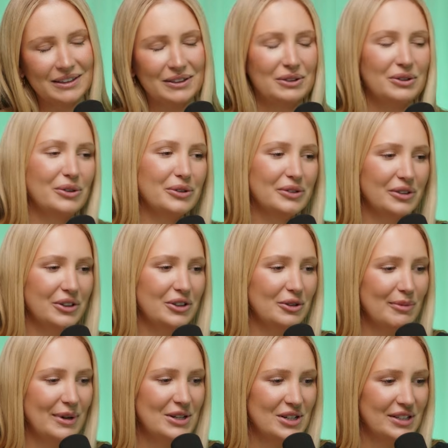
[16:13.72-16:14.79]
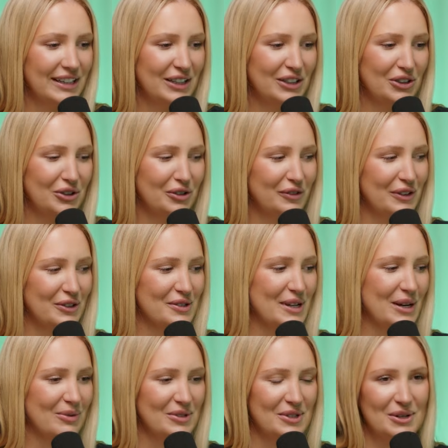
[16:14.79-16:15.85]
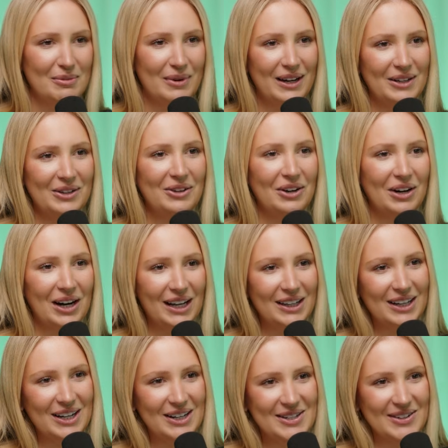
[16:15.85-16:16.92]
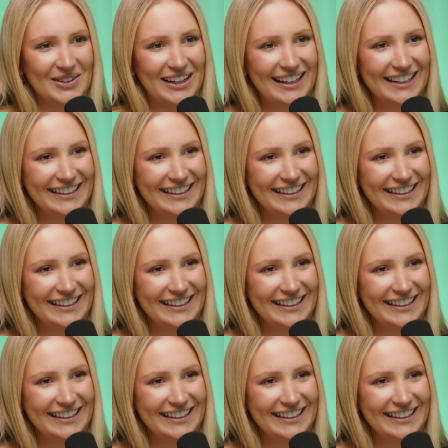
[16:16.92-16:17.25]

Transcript: Also, you mentioned that your fiance wants to buy a new Hilux, right?